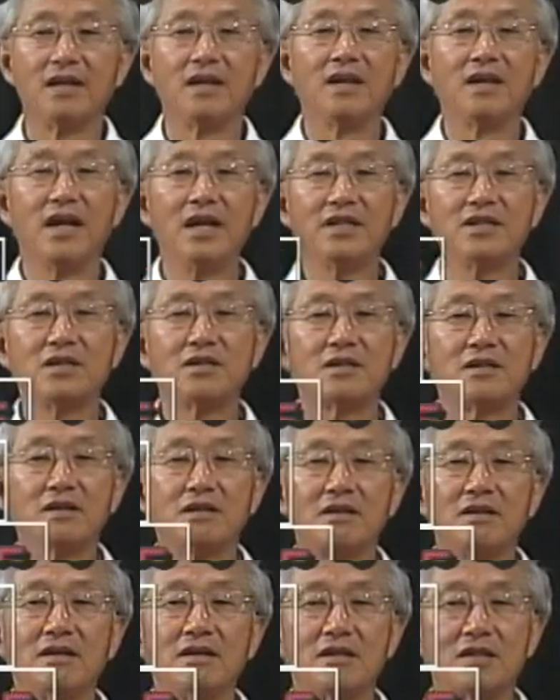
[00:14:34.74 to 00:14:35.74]
Let's
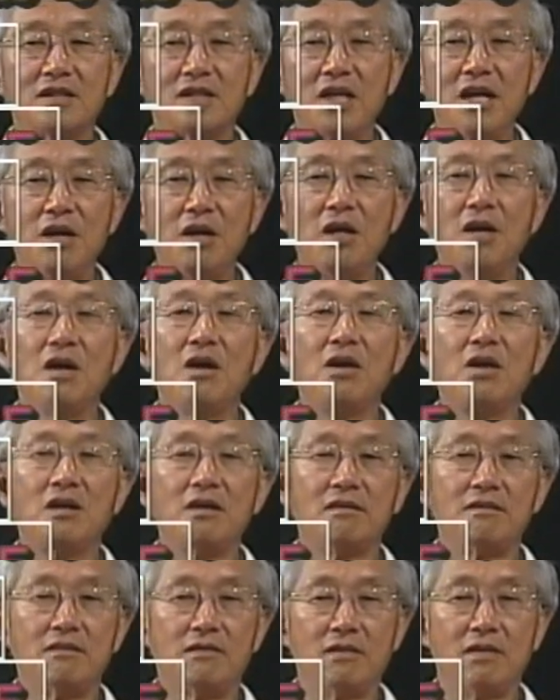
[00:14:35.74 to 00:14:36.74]
see
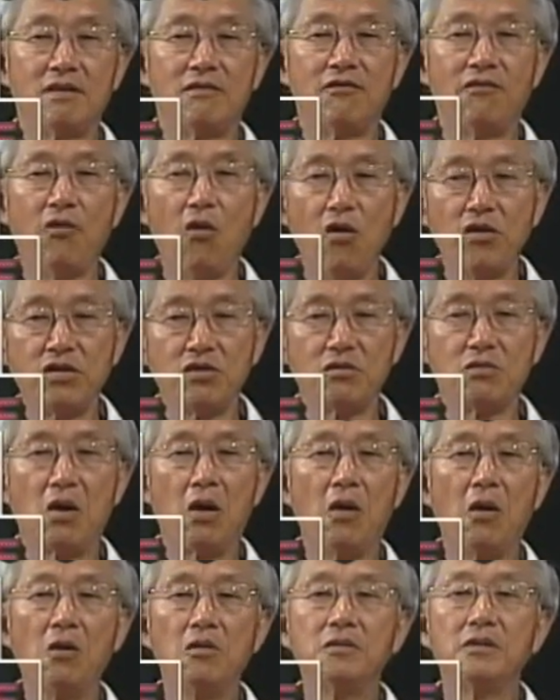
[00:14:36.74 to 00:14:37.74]
the 4th
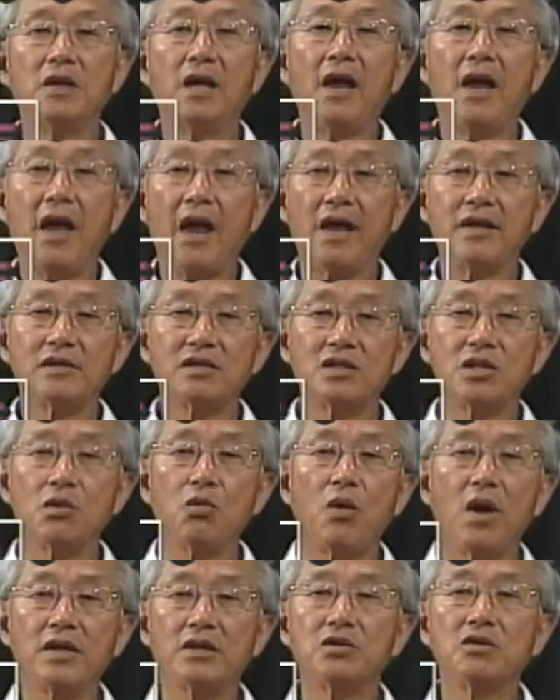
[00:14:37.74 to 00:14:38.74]
row and see
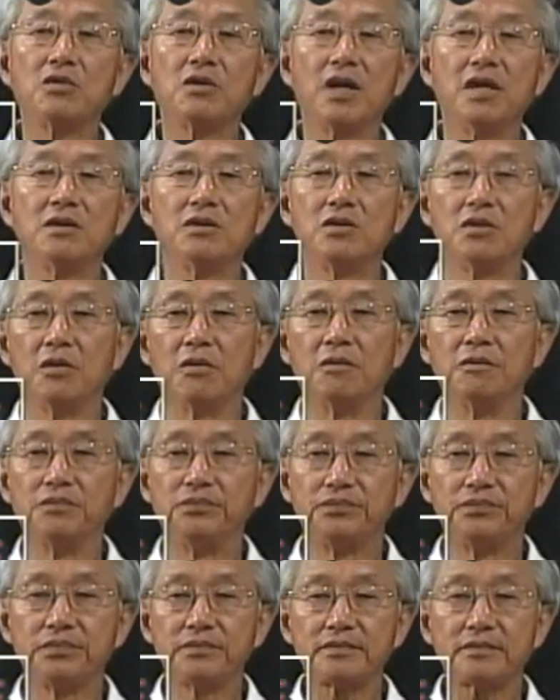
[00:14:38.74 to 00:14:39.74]
what you can do.
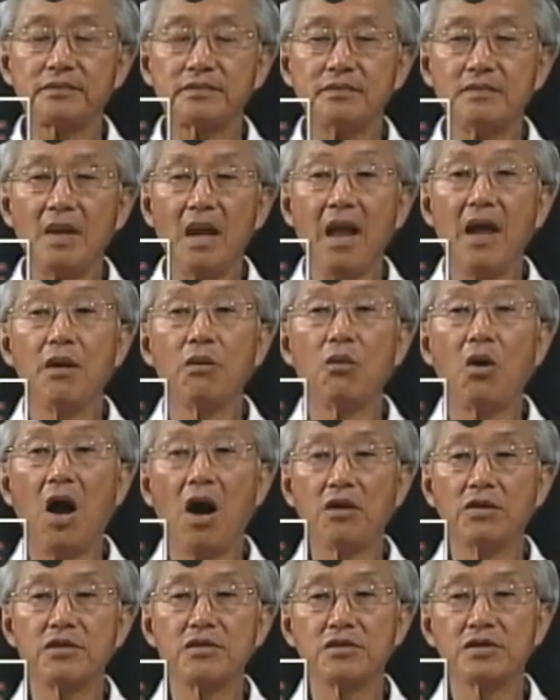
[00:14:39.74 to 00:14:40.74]
And
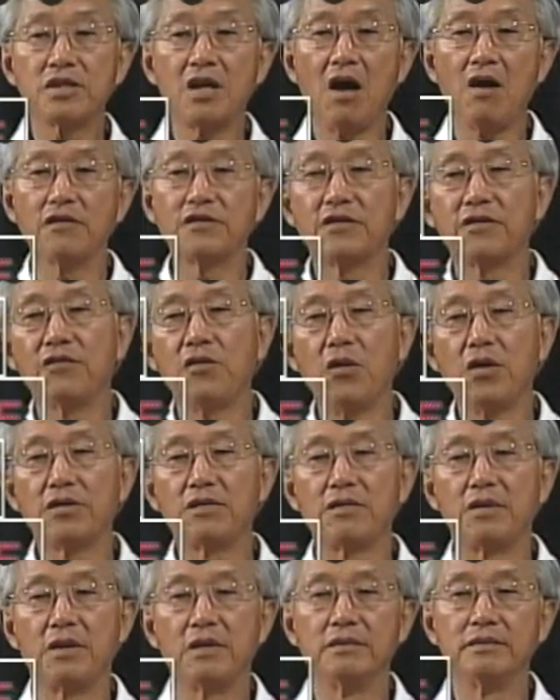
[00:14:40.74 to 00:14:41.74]
how do you solve the 4th
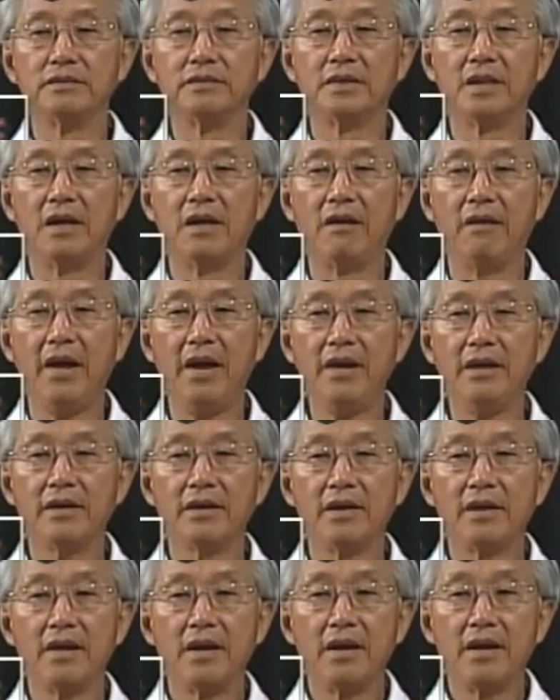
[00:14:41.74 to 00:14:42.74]
row, all right?
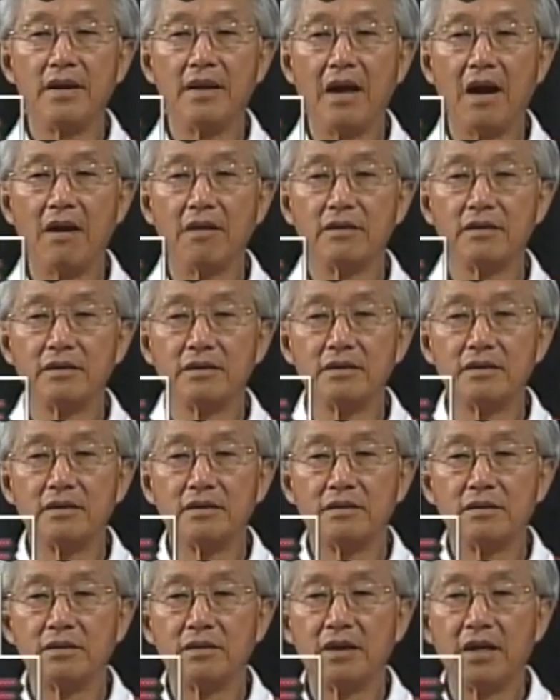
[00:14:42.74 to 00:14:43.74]
Now,
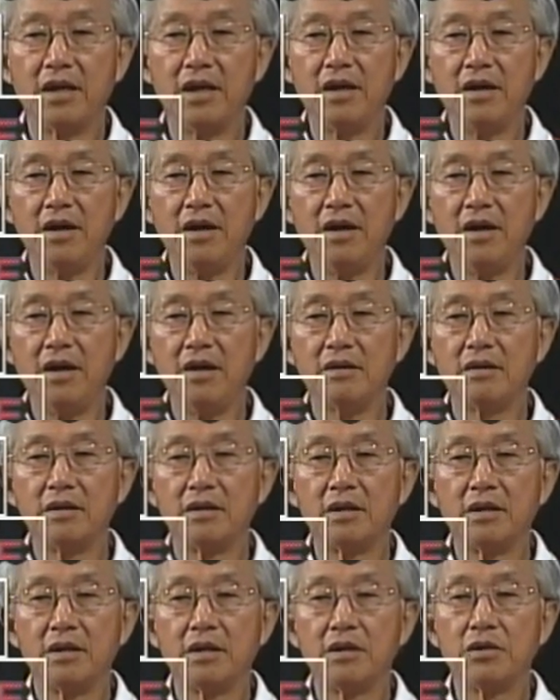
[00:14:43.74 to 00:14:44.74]
here
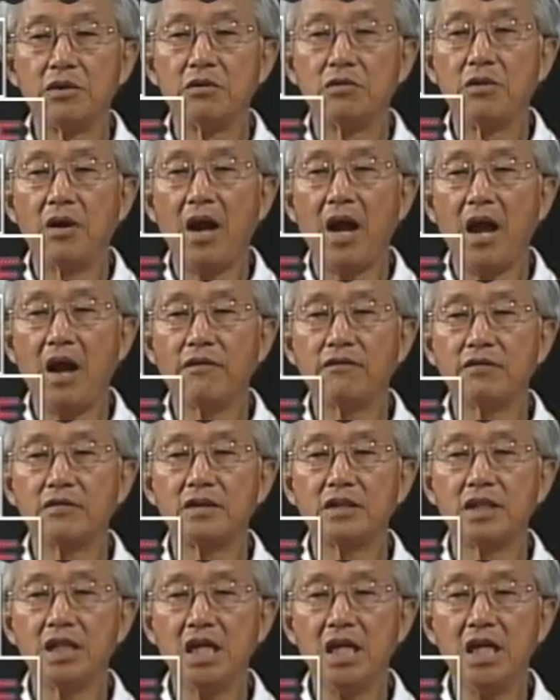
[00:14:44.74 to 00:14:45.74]
you have
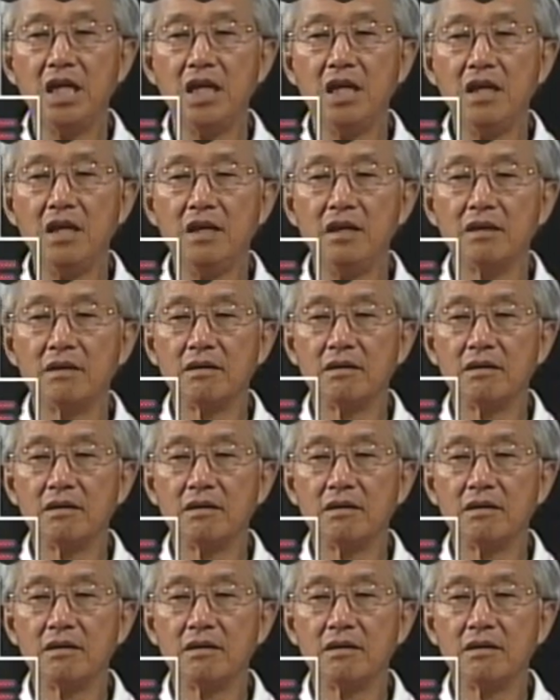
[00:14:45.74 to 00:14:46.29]
T,